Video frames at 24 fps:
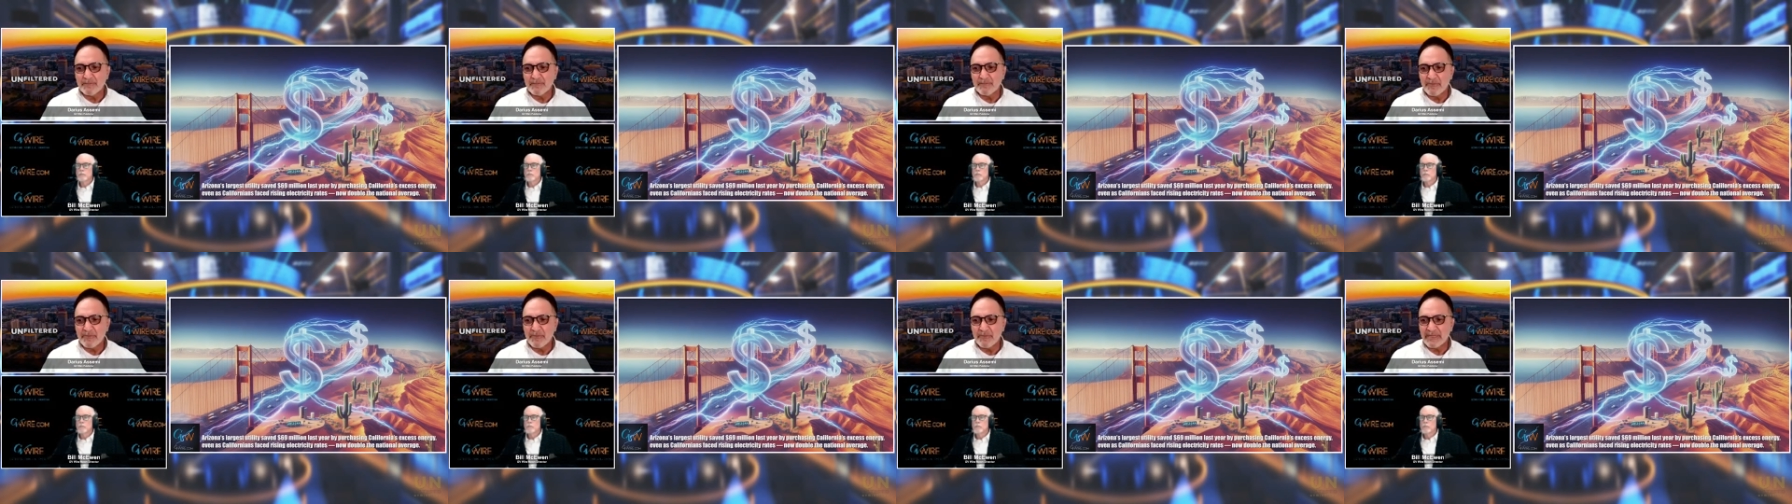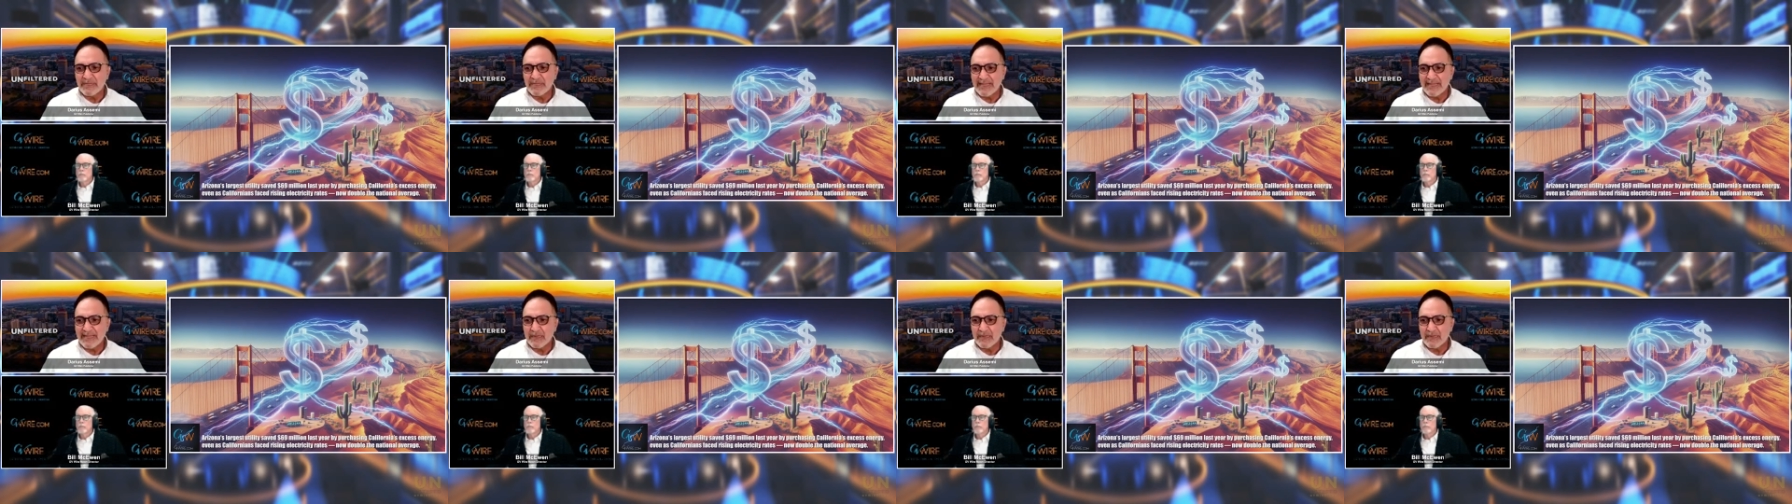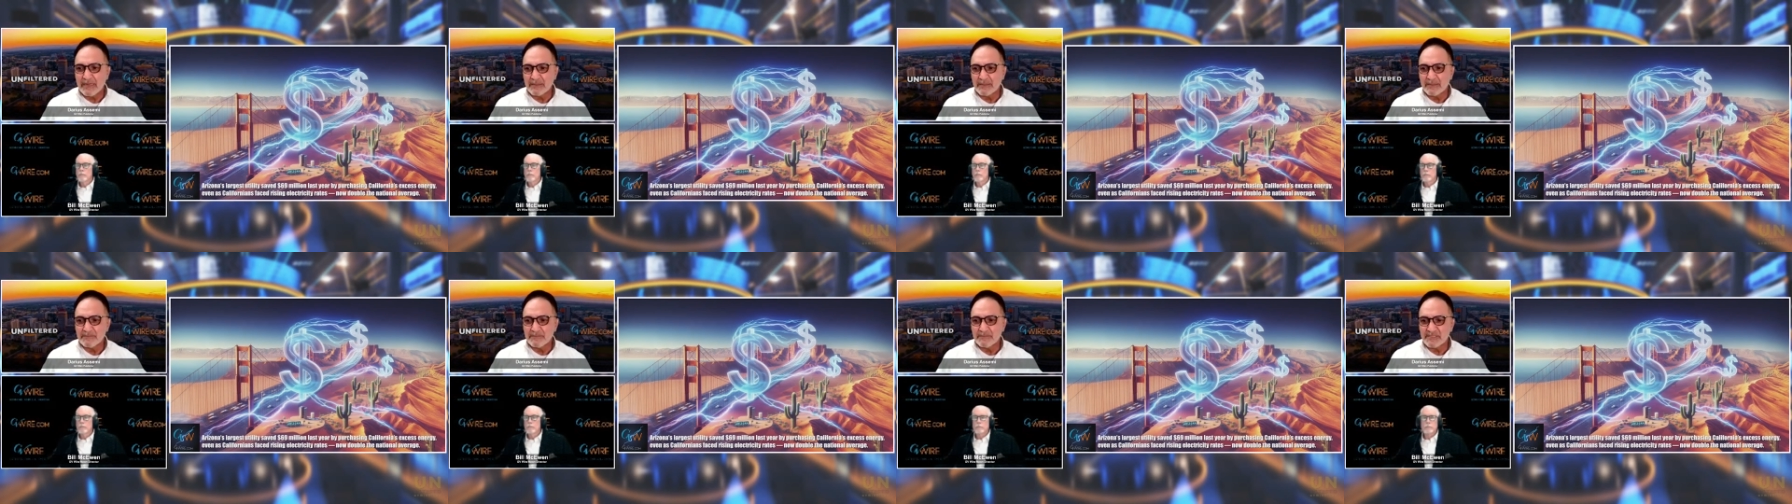break down
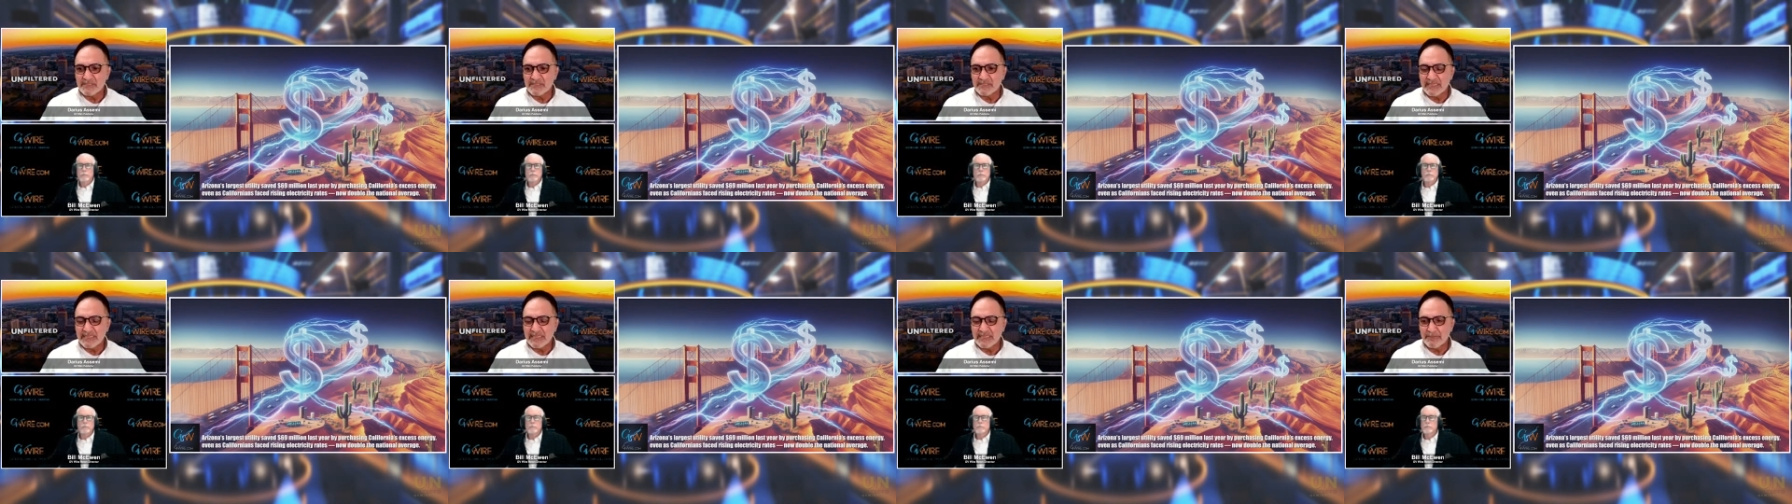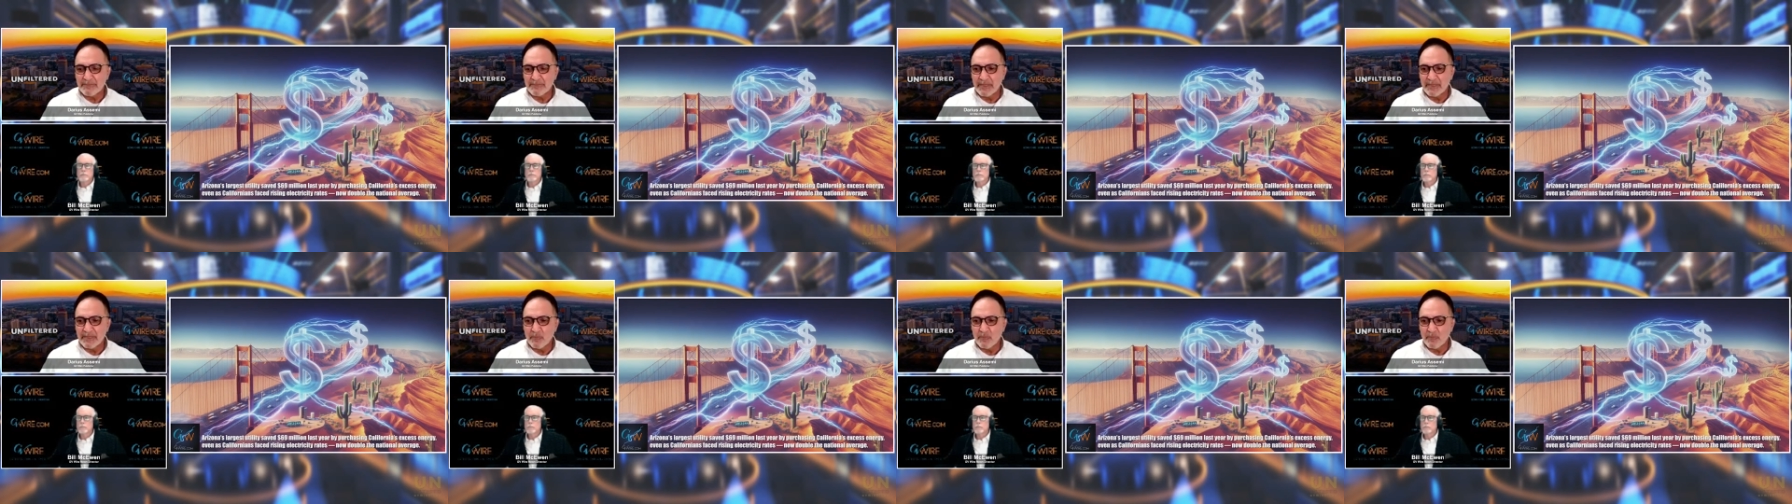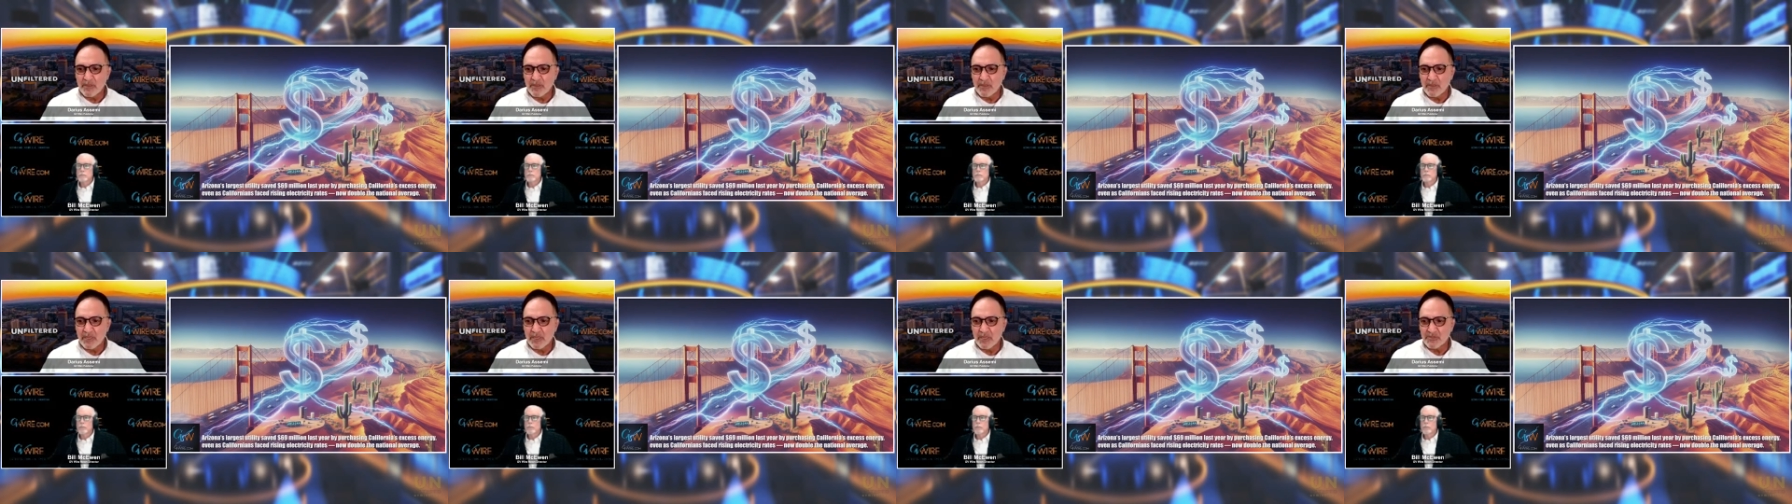Senate Bill
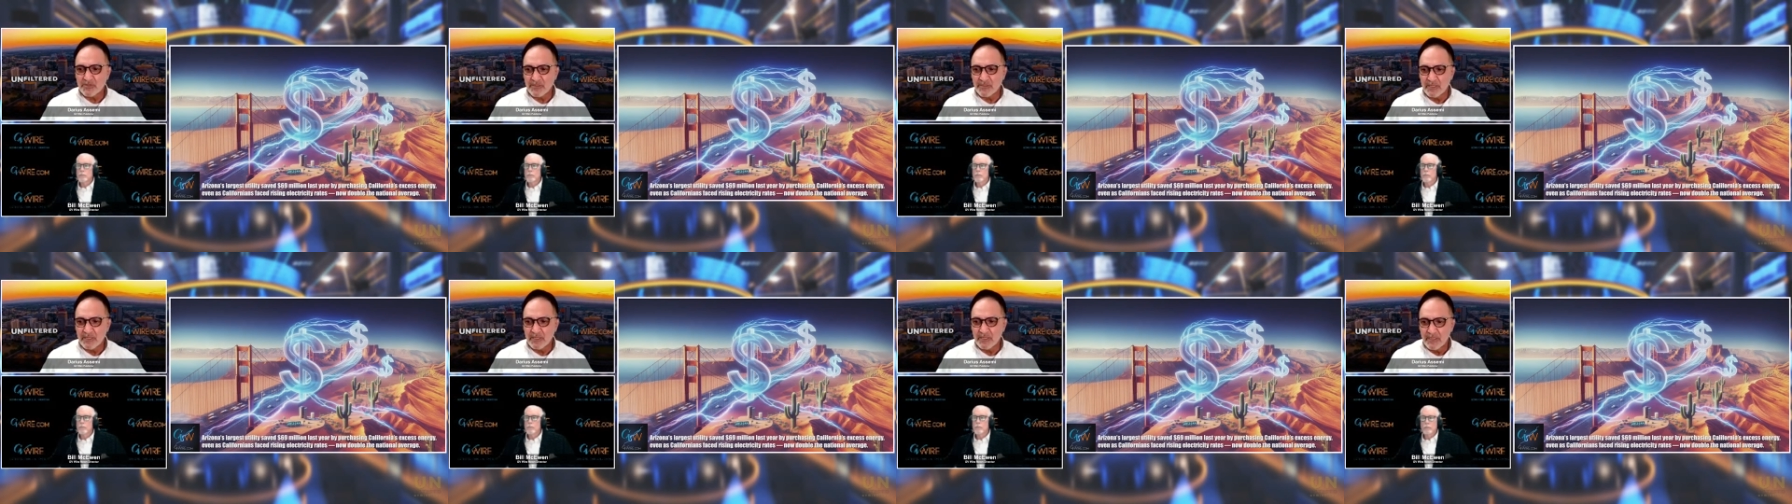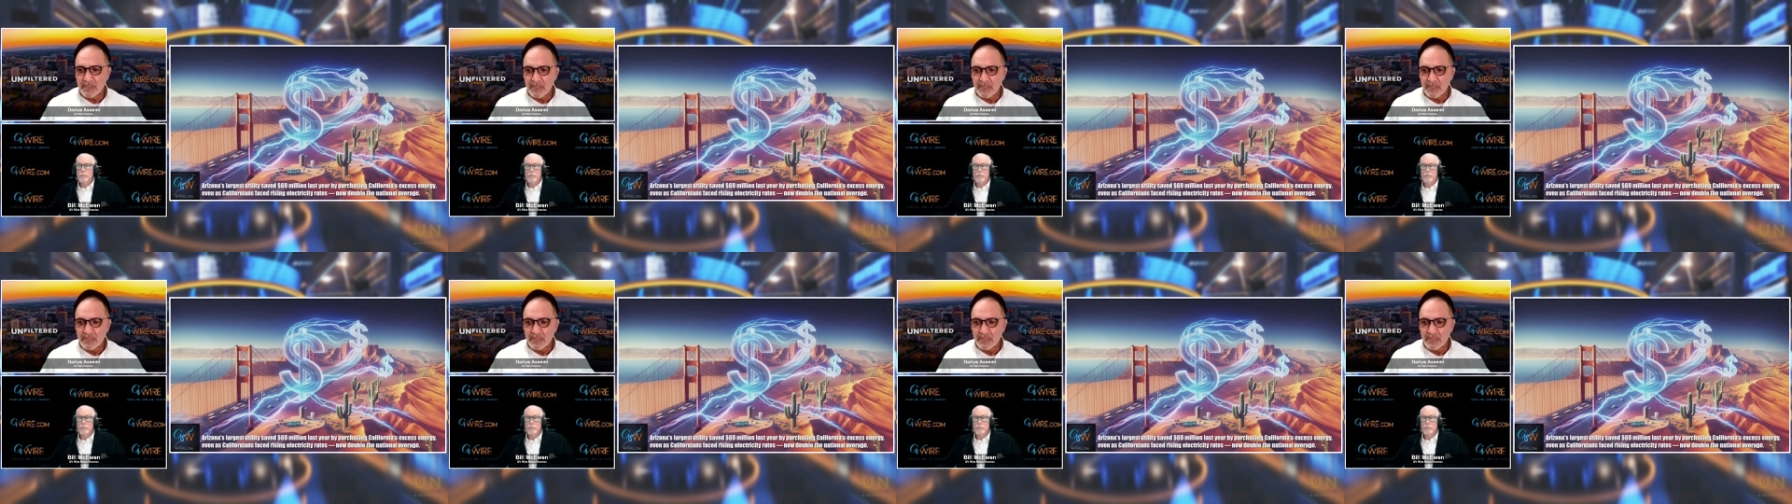100